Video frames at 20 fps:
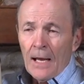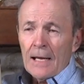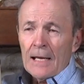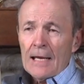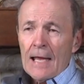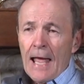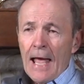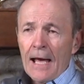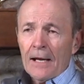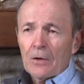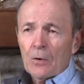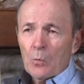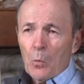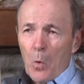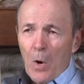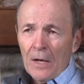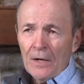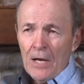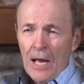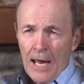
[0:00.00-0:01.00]
He had in
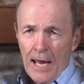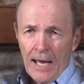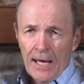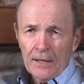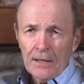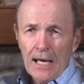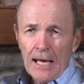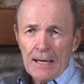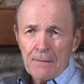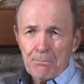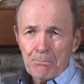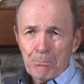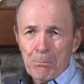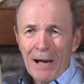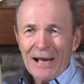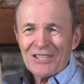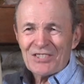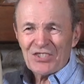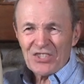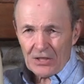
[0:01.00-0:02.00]
one hand a
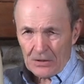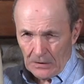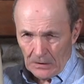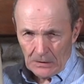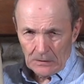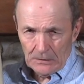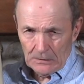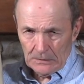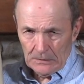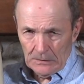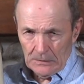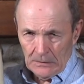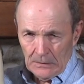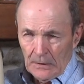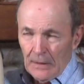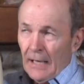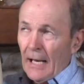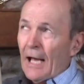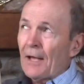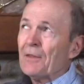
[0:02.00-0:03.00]
bicycle.
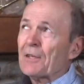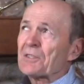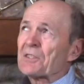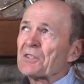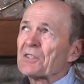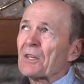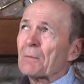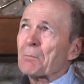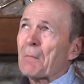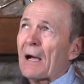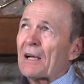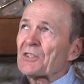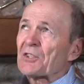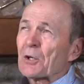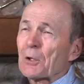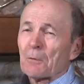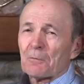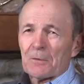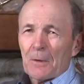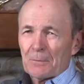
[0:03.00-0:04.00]
And this is a
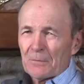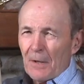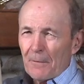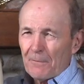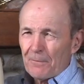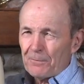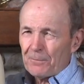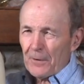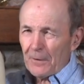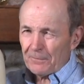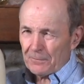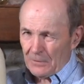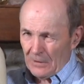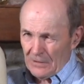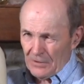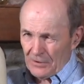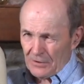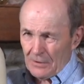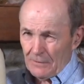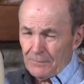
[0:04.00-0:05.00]
bicycle from the
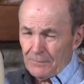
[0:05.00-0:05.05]
50s.